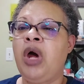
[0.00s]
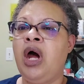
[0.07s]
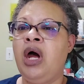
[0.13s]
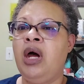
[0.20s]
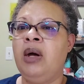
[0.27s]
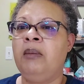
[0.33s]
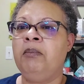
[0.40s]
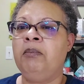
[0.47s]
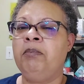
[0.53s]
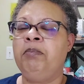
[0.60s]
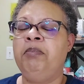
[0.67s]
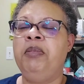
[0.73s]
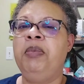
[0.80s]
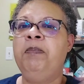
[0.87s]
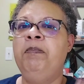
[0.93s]
Um,
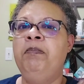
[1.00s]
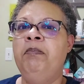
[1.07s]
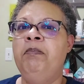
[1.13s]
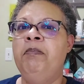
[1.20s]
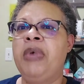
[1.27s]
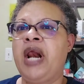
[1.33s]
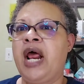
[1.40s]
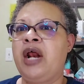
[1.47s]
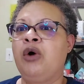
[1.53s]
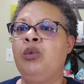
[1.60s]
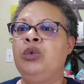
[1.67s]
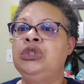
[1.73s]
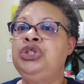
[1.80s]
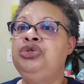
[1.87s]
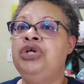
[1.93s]
but I
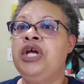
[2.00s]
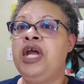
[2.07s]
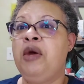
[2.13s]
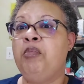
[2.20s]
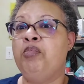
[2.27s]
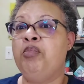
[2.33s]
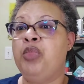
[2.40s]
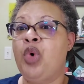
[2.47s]
don't want you to get